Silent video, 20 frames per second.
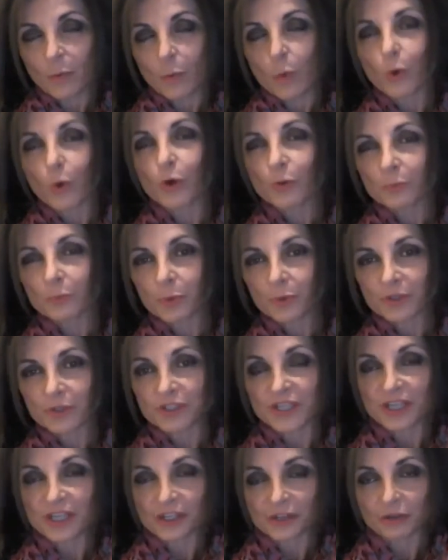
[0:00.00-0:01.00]
weren't
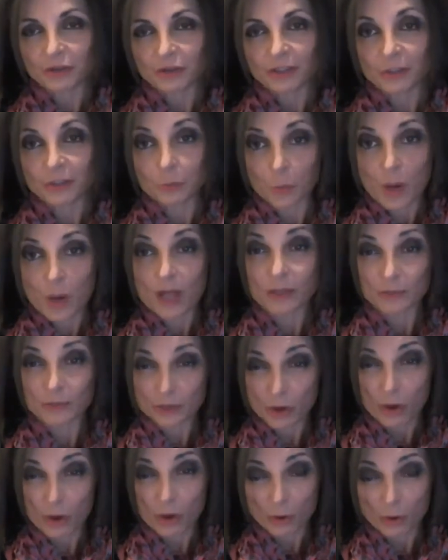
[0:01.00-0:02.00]
particularly well
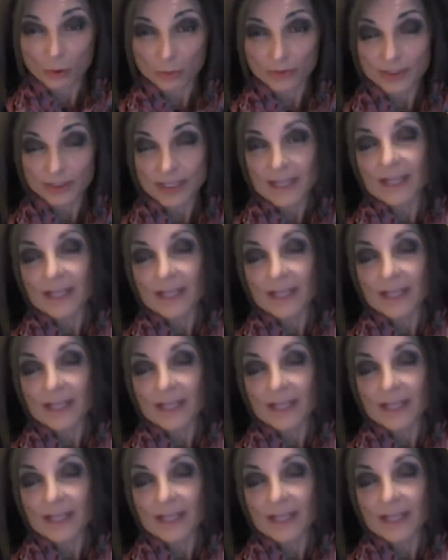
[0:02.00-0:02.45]
told,